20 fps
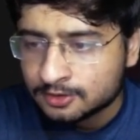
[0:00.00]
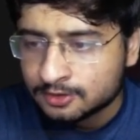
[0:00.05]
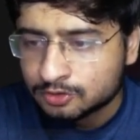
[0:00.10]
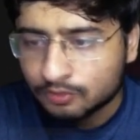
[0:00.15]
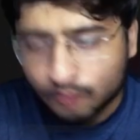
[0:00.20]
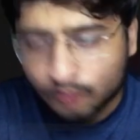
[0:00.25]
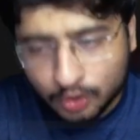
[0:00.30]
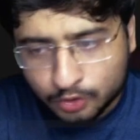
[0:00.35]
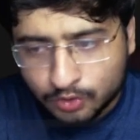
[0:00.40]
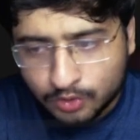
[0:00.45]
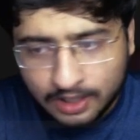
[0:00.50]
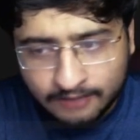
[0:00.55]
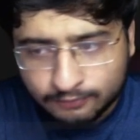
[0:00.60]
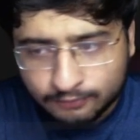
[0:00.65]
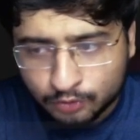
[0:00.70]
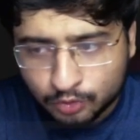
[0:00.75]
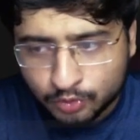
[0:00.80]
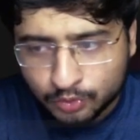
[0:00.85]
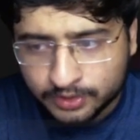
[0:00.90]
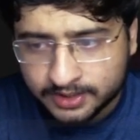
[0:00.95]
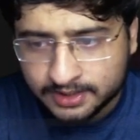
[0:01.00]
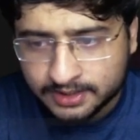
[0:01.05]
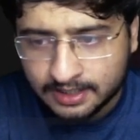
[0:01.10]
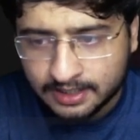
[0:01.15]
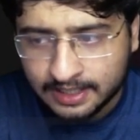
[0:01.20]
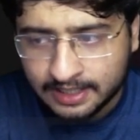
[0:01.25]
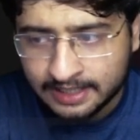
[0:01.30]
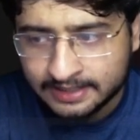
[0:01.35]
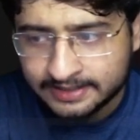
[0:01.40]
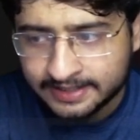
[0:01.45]
So what do I have to do here?
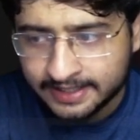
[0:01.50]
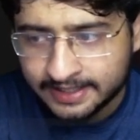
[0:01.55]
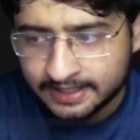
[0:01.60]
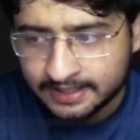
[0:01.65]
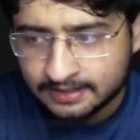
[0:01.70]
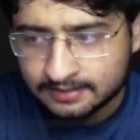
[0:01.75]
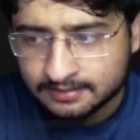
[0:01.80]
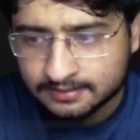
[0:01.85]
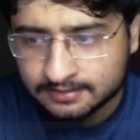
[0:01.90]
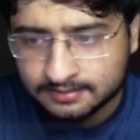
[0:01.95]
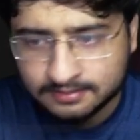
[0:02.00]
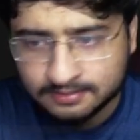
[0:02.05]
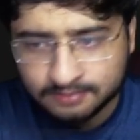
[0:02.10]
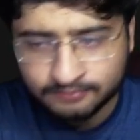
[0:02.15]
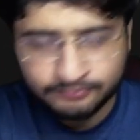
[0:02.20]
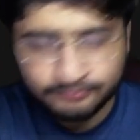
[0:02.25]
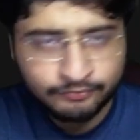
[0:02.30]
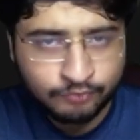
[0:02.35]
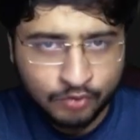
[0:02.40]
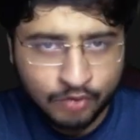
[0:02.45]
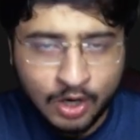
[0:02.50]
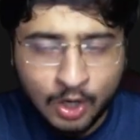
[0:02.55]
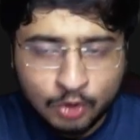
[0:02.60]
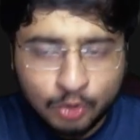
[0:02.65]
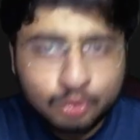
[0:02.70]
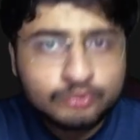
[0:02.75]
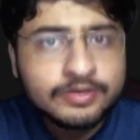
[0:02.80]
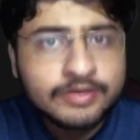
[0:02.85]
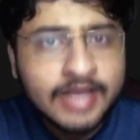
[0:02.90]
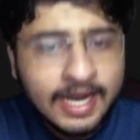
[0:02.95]
I'll take, how
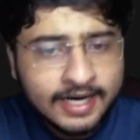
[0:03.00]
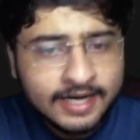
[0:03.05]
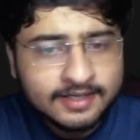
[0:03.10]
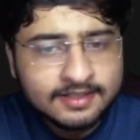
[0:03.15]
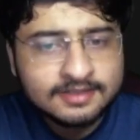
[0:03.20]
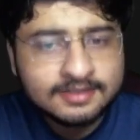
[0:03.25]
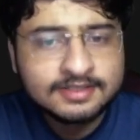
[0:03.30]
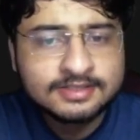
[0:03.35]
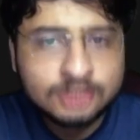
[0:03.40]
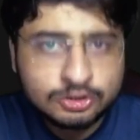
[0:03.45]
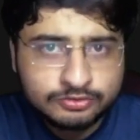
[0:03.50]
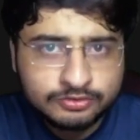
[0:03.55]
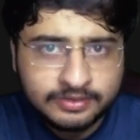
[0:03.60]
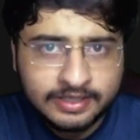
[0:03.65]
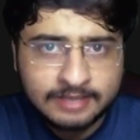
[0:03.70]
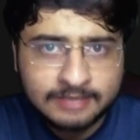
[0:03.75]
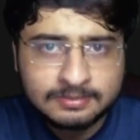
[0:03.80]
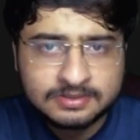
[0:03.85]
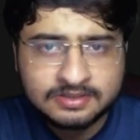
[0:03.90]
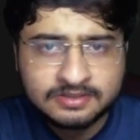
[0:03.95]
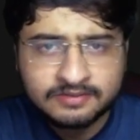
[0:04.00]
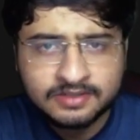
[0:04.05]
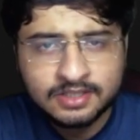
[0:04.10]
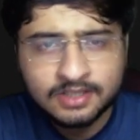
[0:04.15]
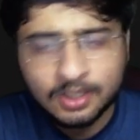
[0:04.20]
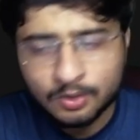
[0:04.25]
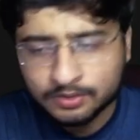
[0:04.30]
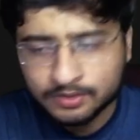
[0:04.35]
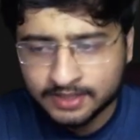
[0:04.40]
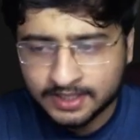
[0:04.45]
do we handle this 10 to the power 9 plus 7?
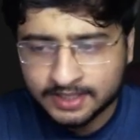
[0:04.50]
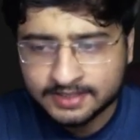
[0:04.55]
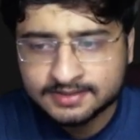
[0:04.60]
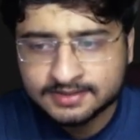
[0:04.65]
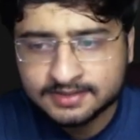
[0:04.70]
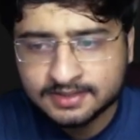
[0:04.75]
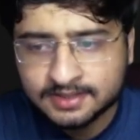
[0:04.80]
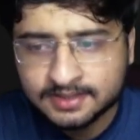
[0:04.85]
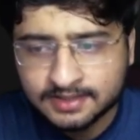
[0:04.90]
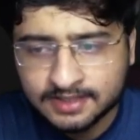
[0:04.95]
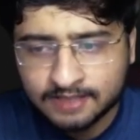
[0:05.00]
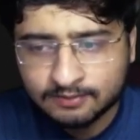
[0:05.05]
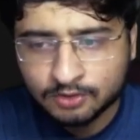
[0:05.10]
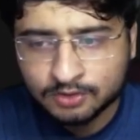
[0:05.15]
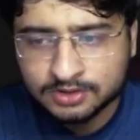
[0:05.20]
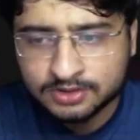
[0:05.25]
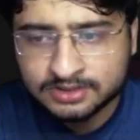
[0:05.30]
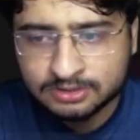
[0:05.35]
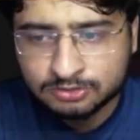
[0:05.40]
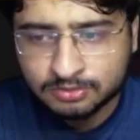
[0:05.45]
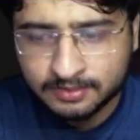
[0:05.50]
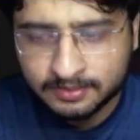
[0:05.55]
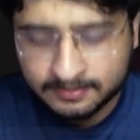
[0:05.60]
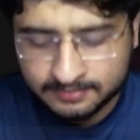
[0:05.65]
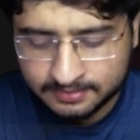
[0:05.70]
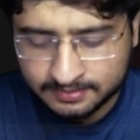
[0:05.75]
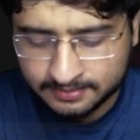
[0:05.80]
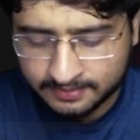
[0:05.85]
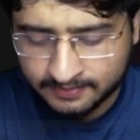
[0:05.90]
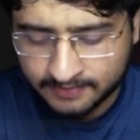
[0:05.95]
Now that is clear that what is 10 to the power 9
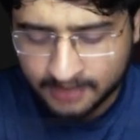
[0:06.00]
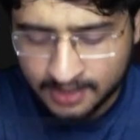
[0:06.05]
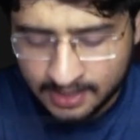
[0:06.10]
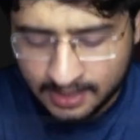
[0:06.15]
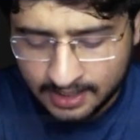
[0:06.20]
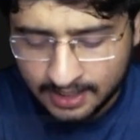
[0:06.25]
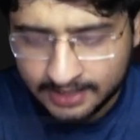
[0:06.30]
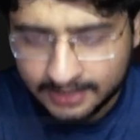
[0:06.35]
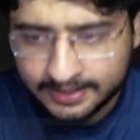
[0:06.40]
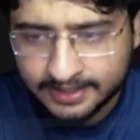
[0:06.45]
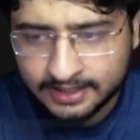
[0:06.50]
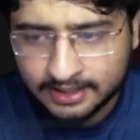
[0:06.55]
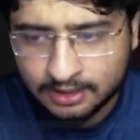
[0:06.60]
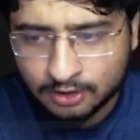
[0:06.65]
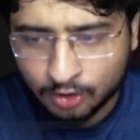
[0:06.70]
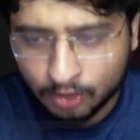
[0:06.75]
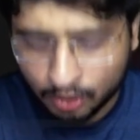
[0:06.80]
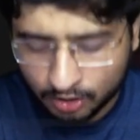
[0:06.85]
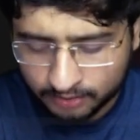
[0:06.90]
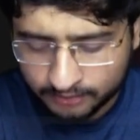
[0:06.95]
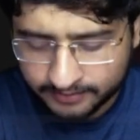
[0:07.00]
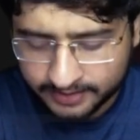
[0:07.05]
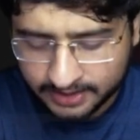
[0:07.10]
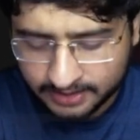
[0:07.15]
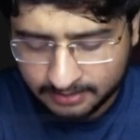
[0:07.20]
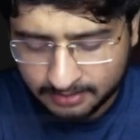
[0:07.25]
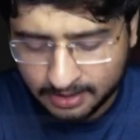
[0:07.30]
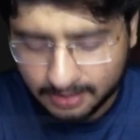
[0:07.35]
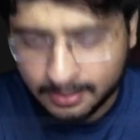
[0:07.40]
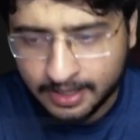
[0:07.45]
plus 7, I'll take a long
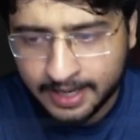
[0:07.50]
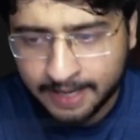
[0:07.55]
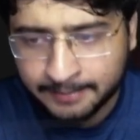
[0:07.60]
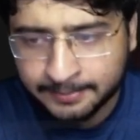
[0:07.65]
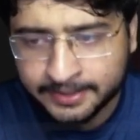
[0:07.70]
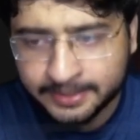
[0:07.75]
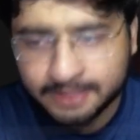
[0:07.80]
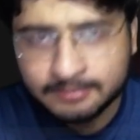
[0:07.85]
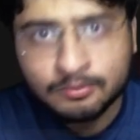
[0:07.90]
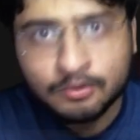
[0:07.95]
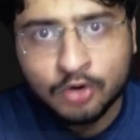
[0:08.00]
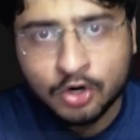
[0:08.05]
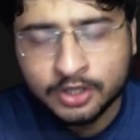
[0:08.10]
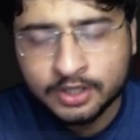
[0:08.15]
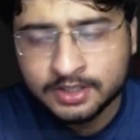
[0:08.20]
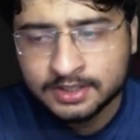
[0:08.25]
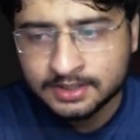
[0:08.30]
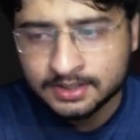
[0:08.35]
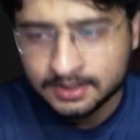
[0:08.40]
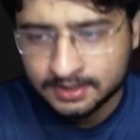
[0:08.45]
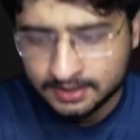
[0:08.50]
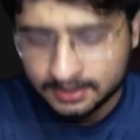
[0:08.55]
variable md mod.